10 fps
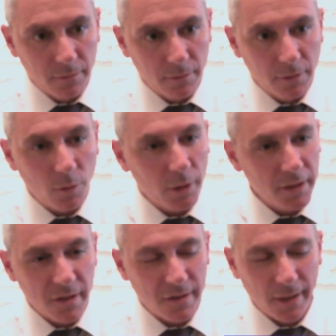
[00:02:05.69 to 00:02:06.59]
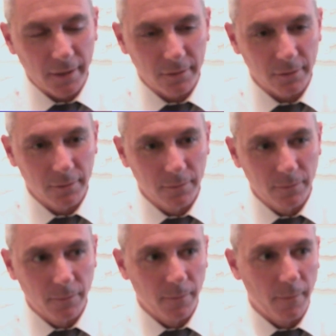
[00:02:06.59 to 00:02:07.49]
No one is a saint,
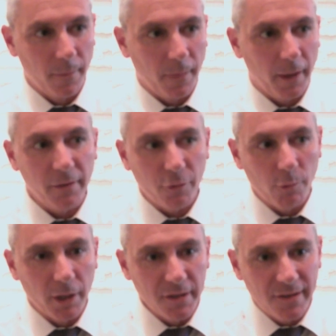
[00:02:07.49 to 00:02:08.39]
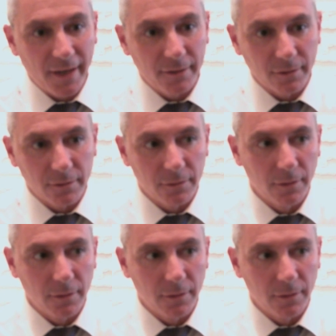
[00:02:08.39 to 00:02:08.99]
and everyone is tainted.